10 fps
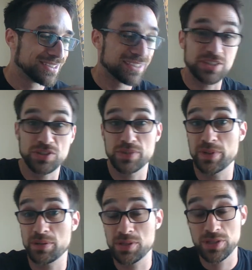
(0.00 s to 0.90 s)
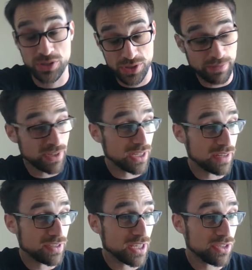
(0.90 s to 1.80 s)
that's just something I'm gonna
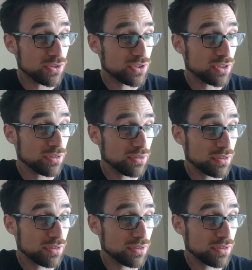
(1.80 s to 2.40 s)
have to get used to.